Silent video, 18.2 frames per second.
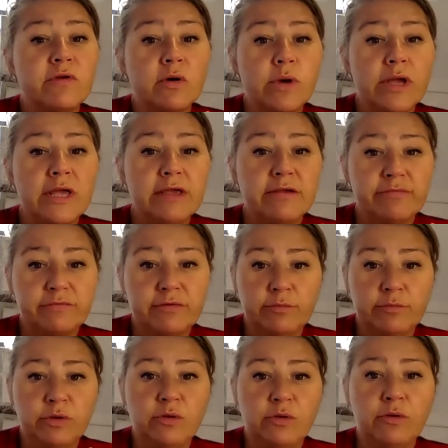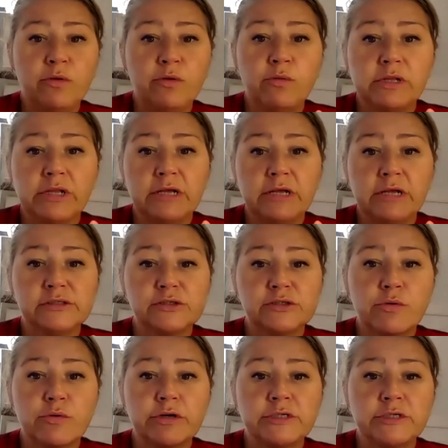away from Google Cloud
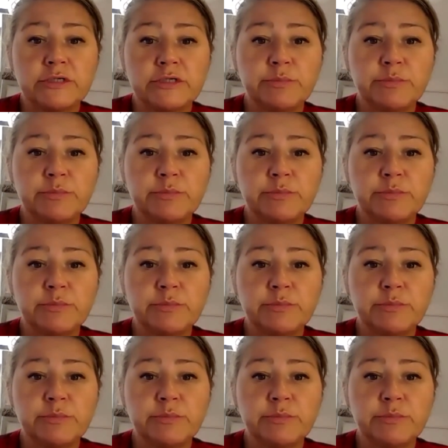Storage